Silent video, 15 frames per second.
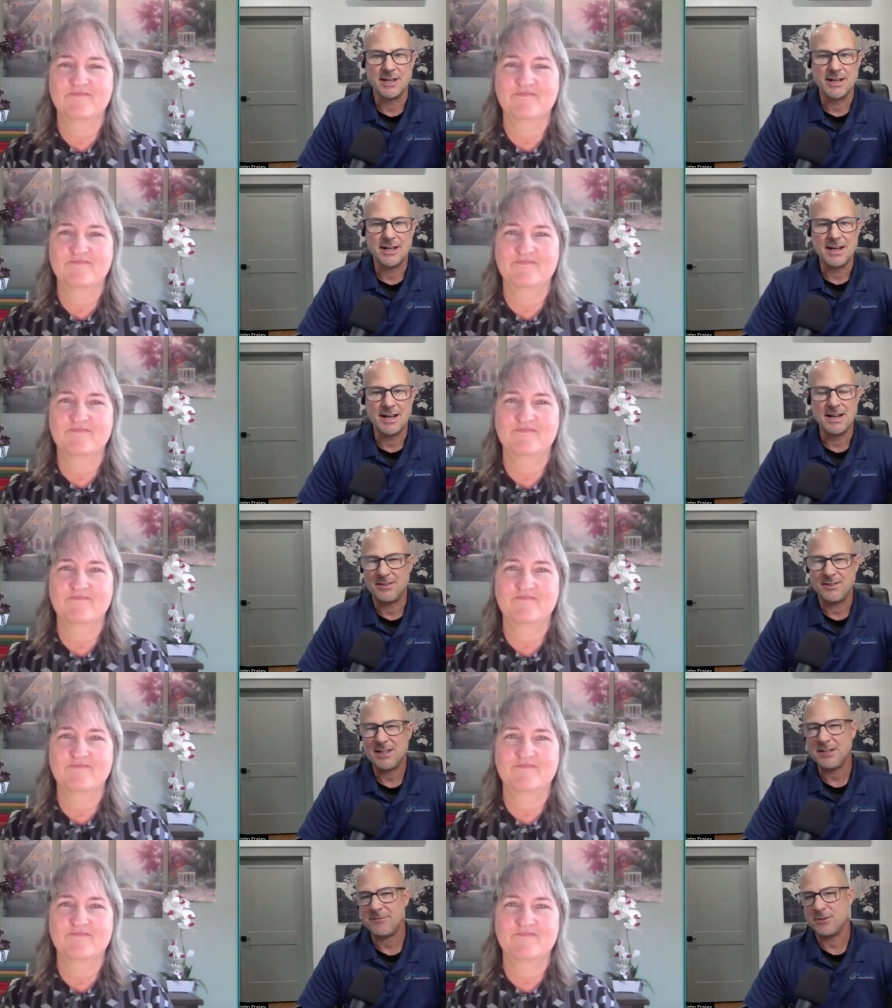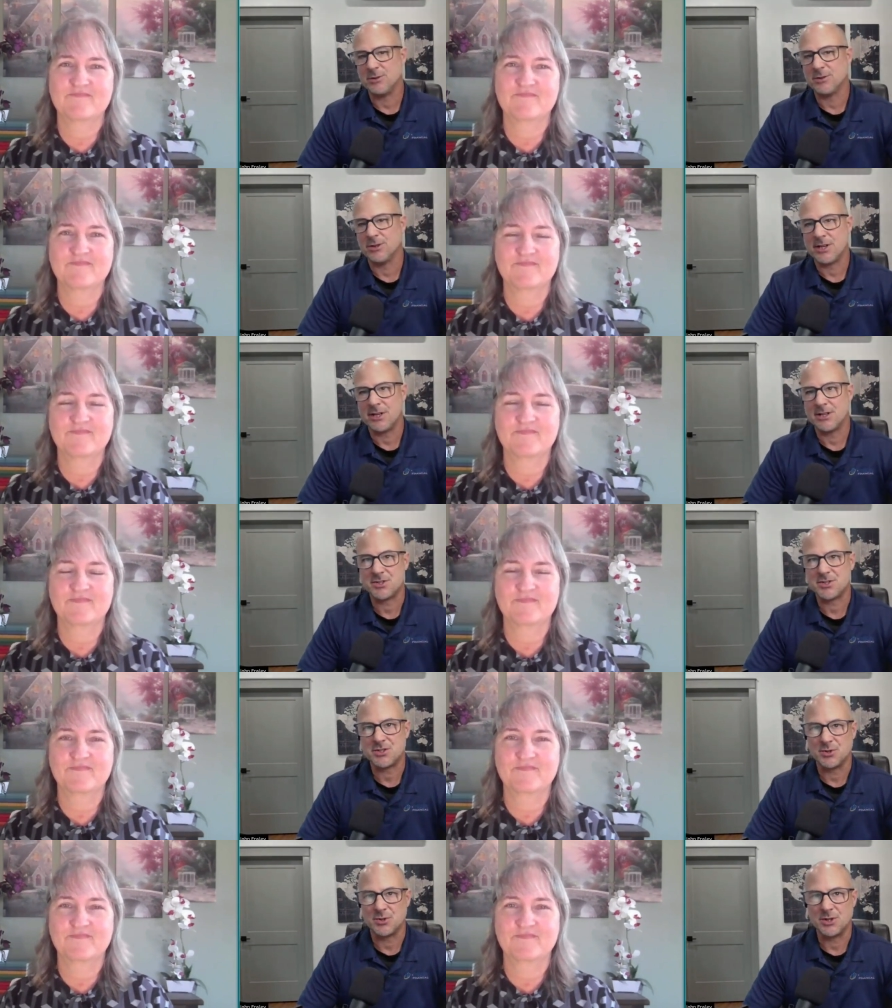Speaker 1: And, and I think if you look
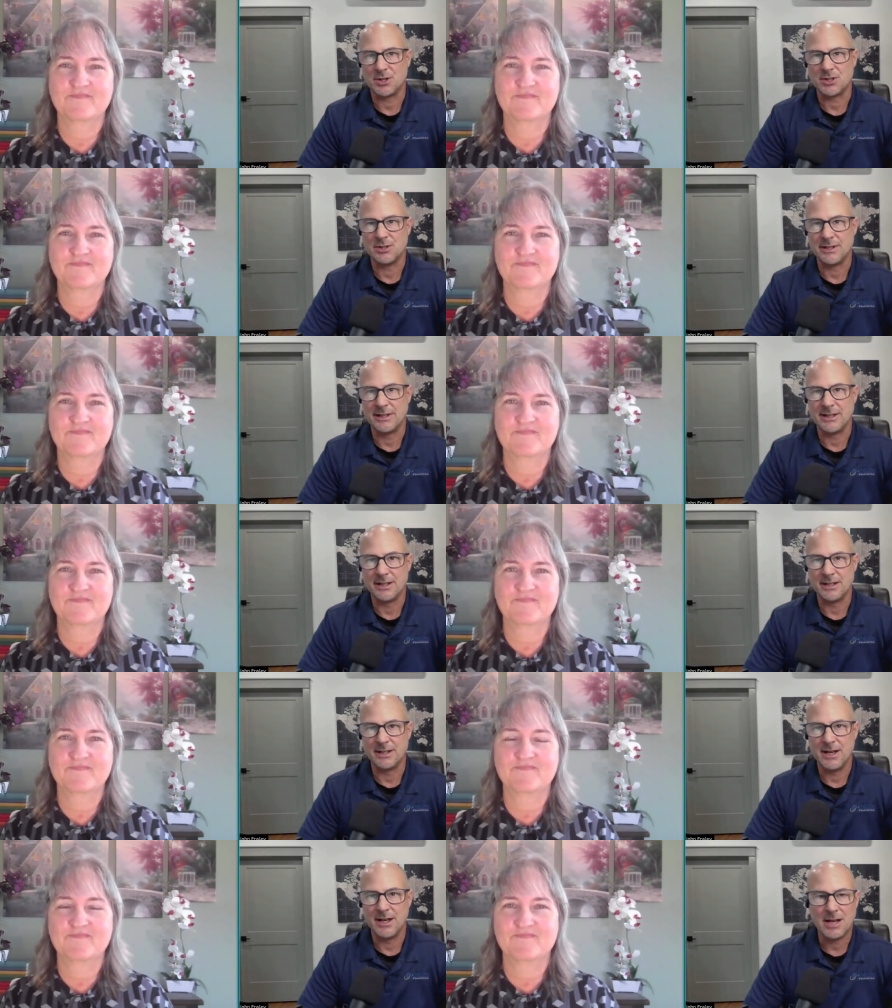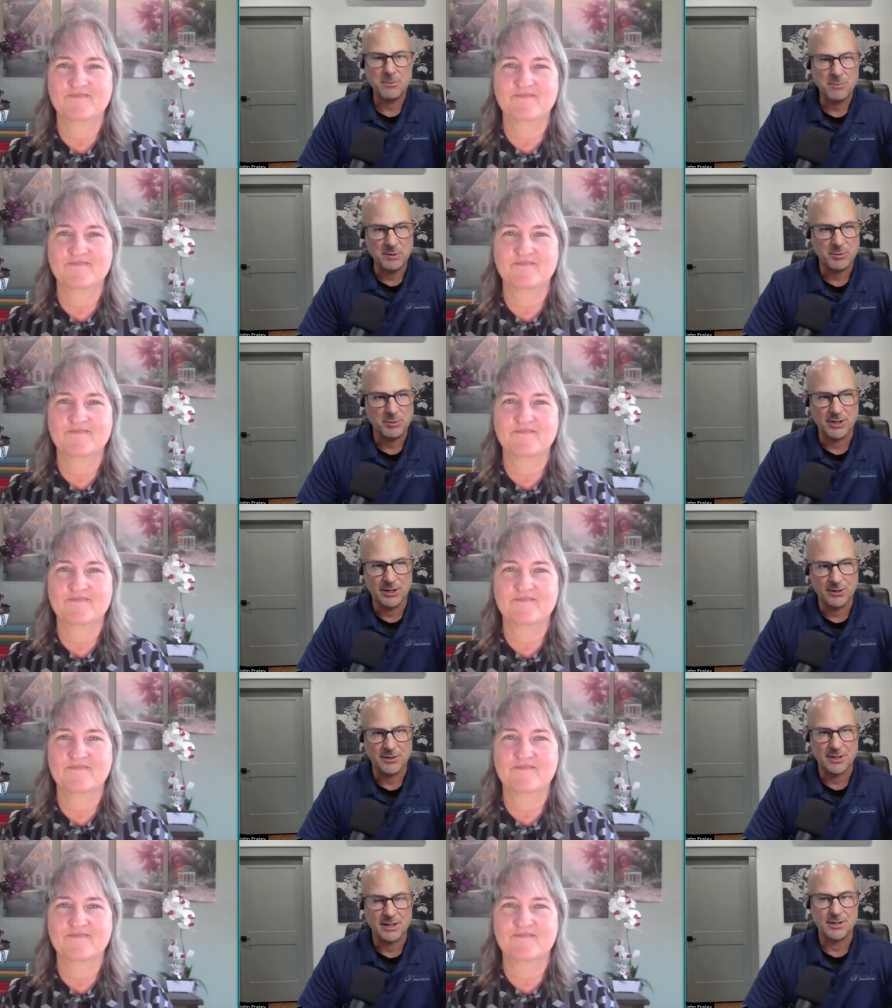historically, a lot of people
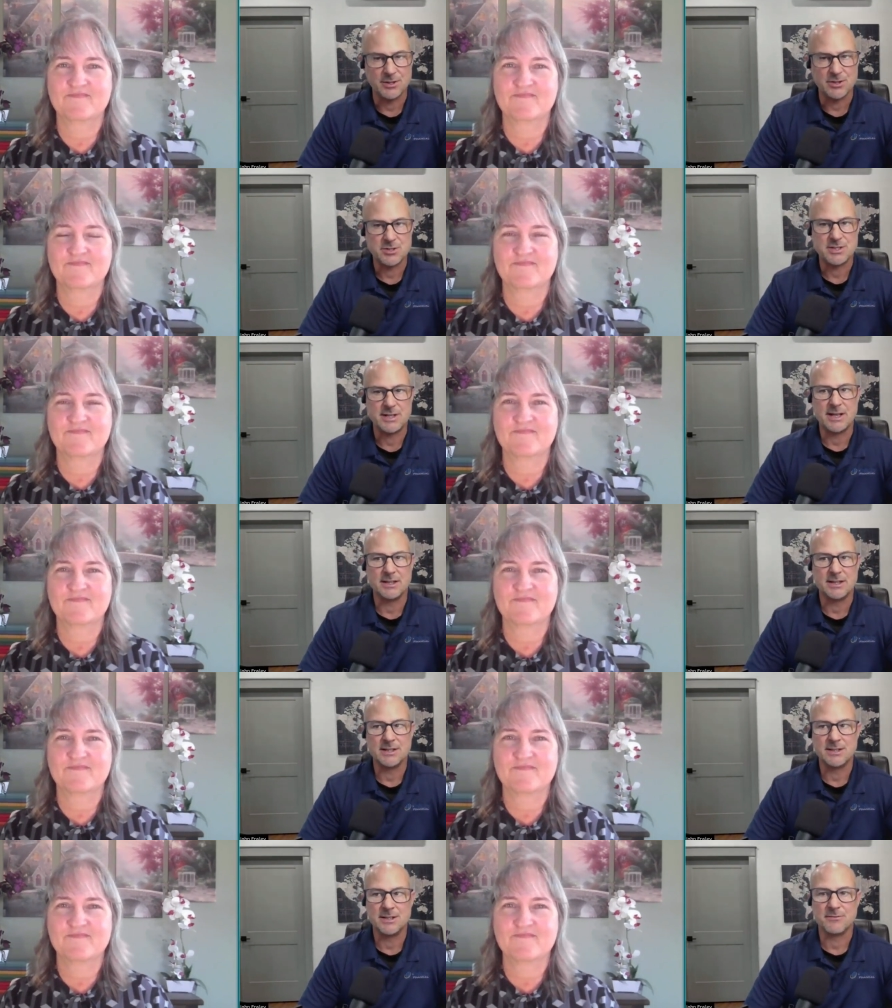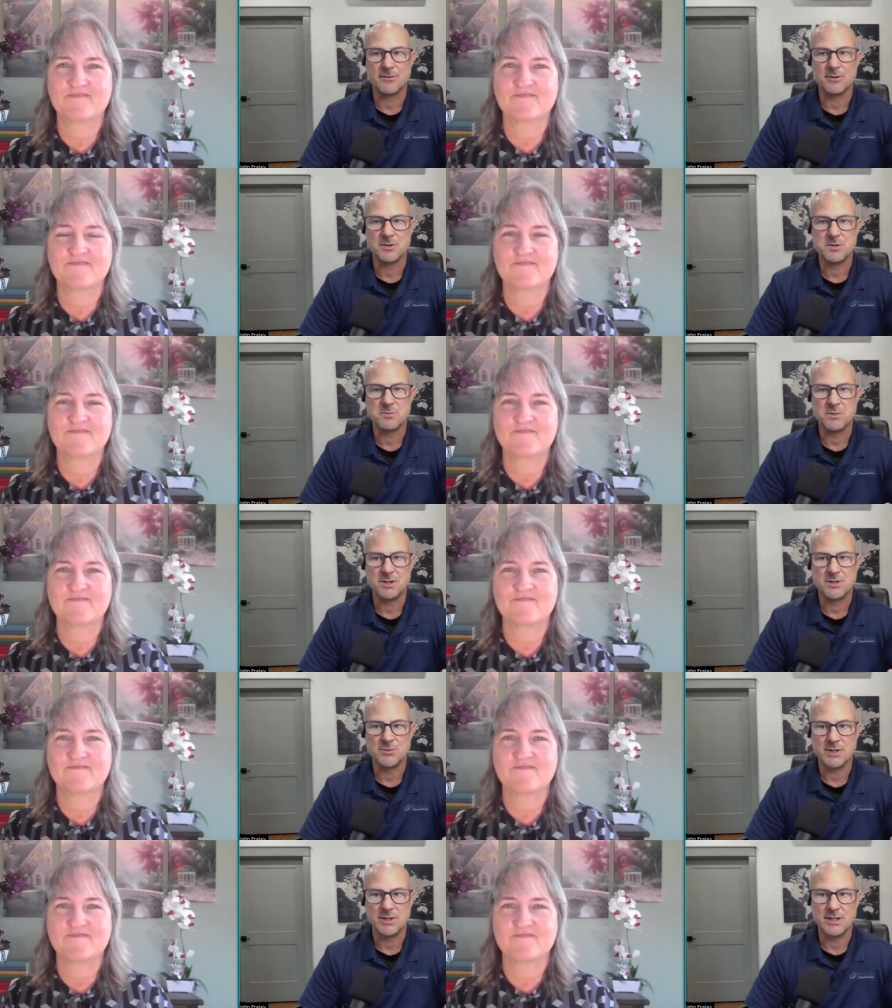don't think understand the difference
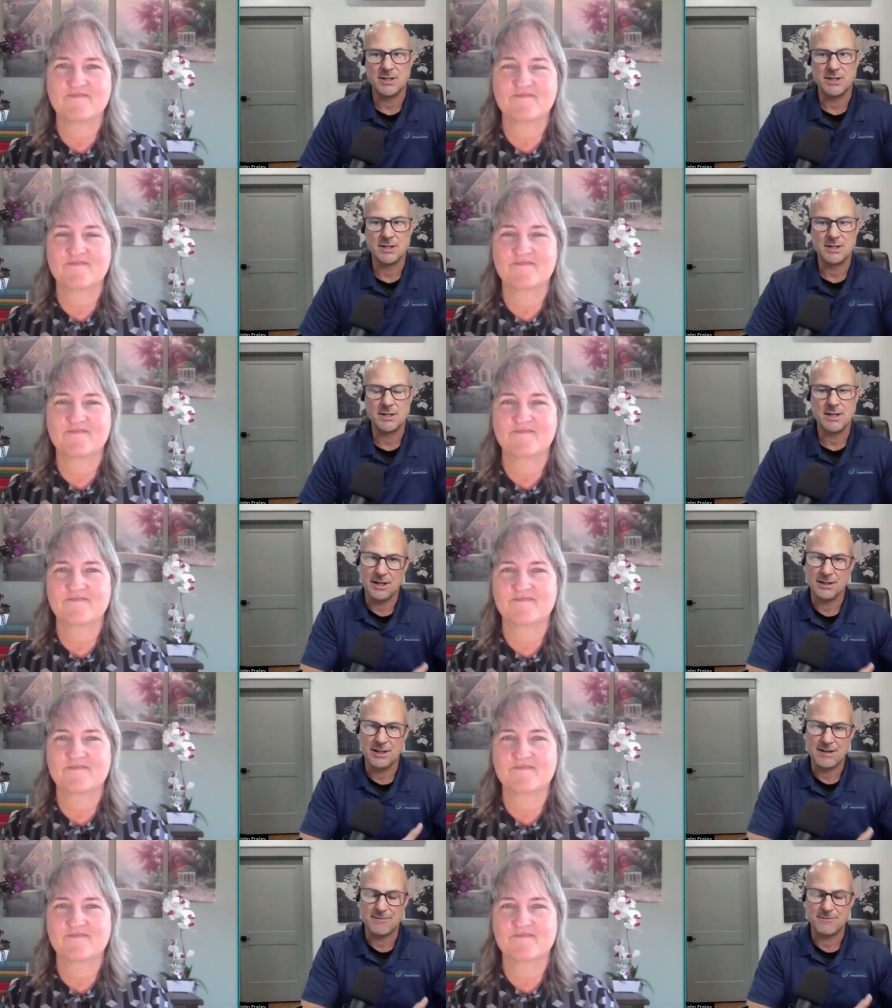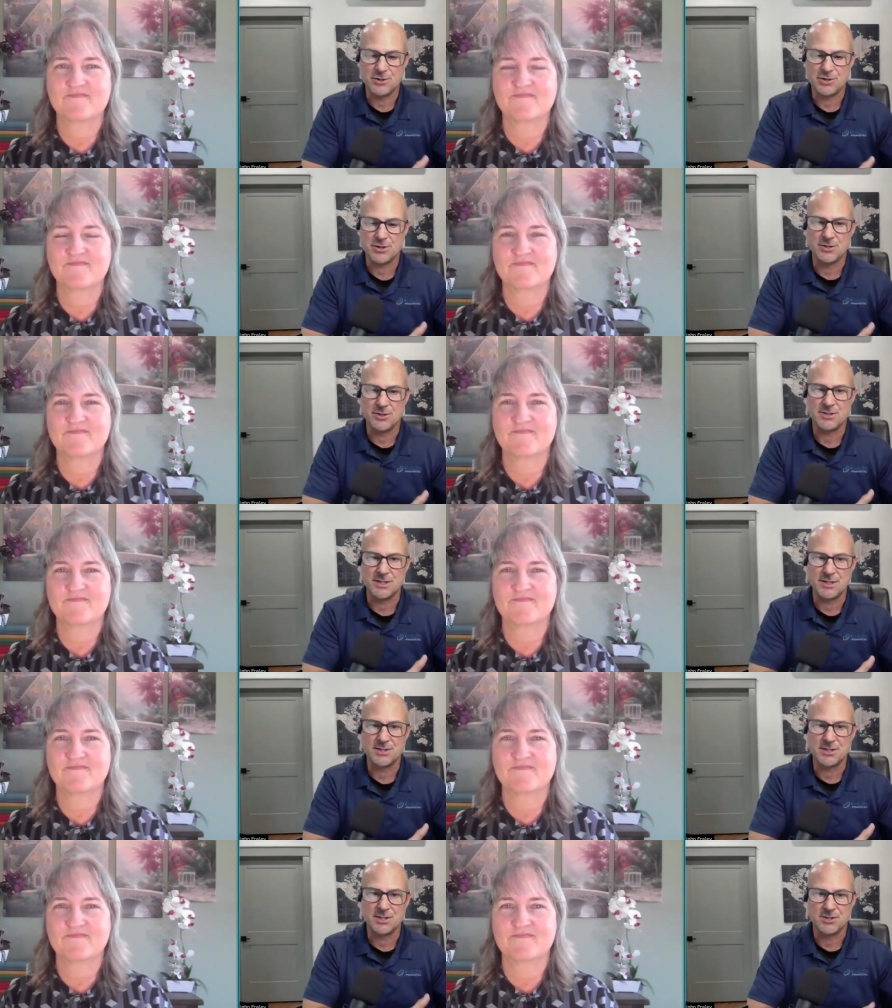between a life insurance
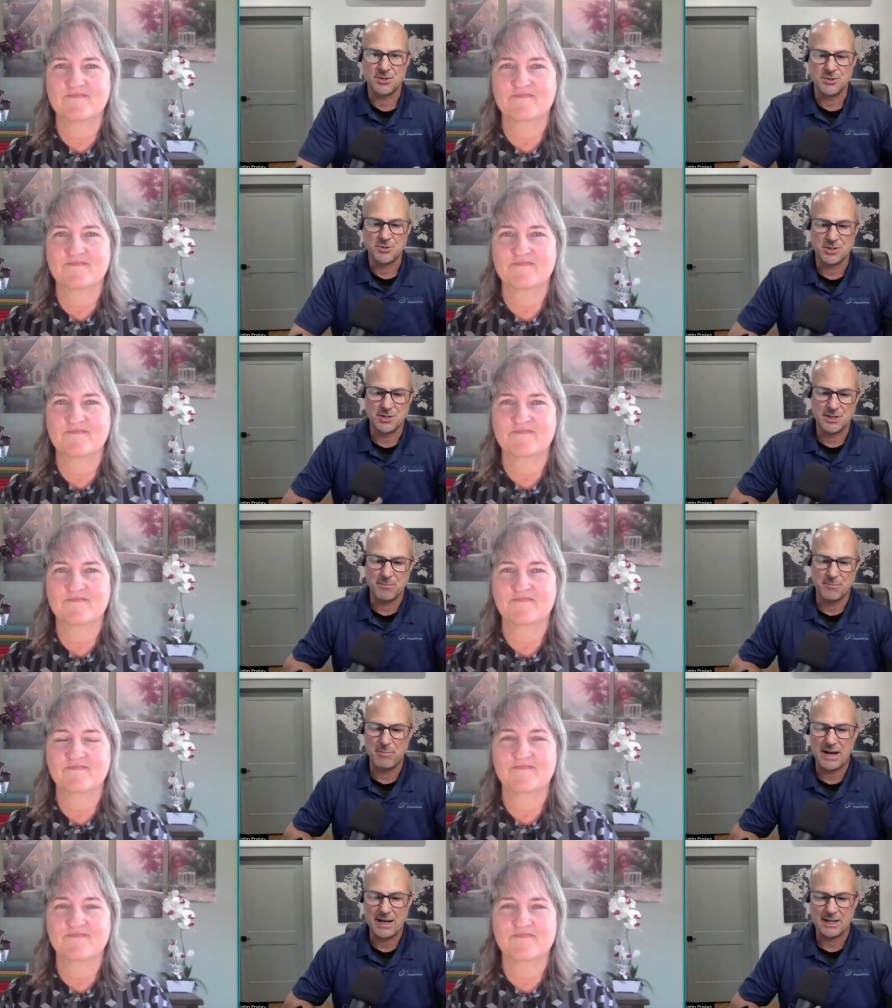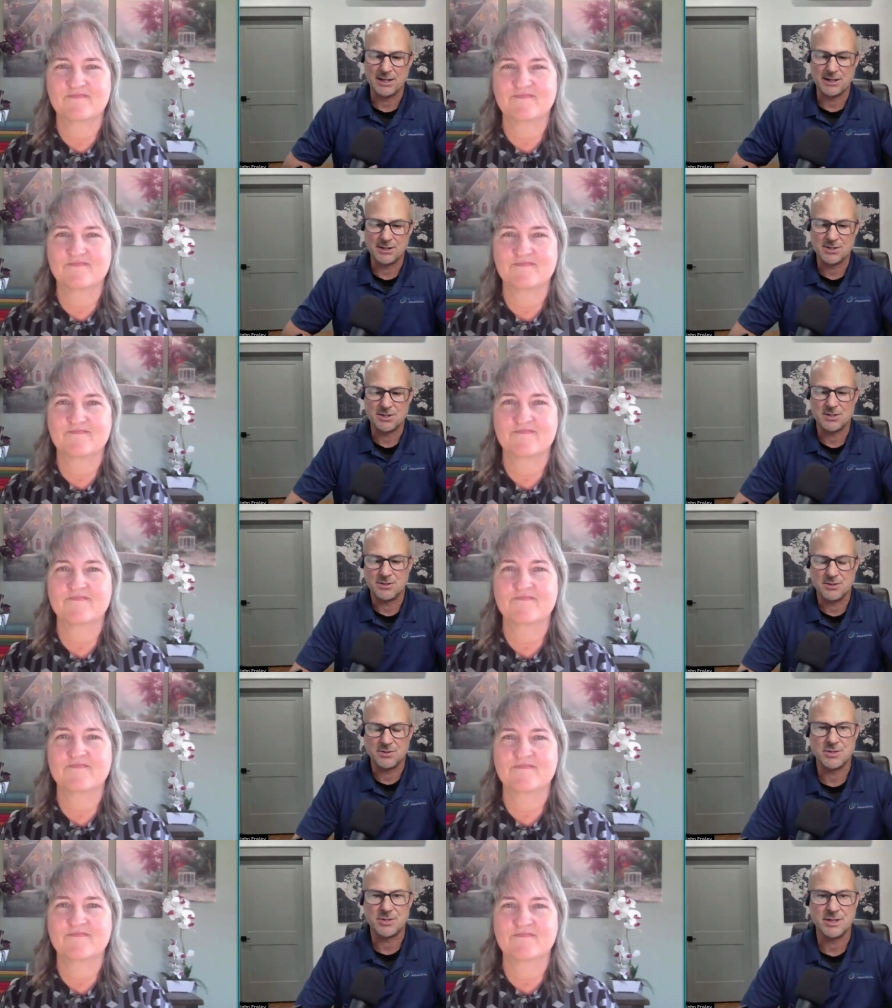institution and a banking
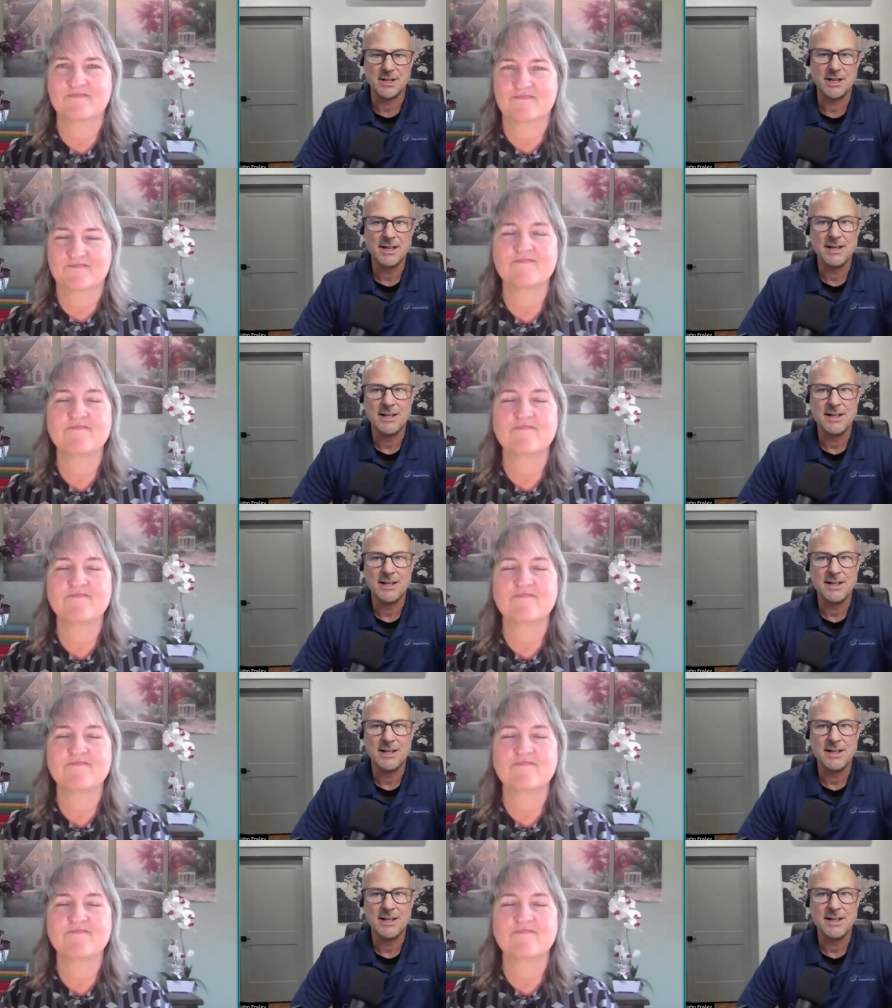institution.